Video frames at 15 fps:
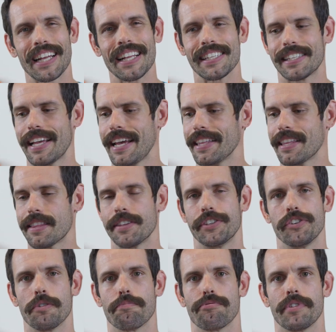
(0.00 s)
not saying that the
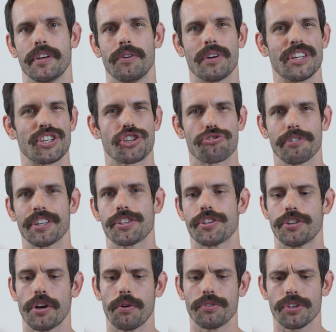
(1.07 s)
Xero Prio constricts the
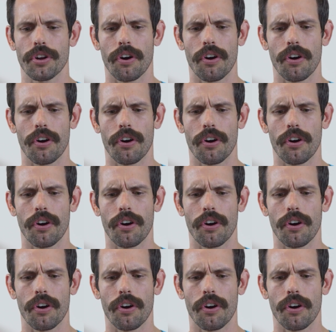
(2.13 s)
toes at